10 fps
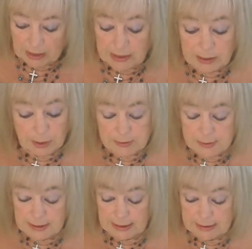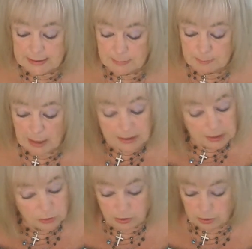Anyway, he was linked to
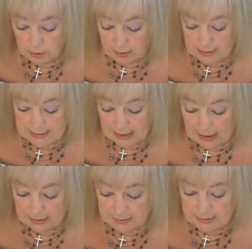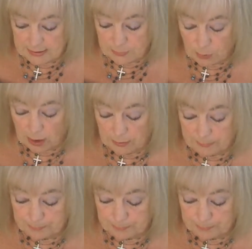many other attacks as well.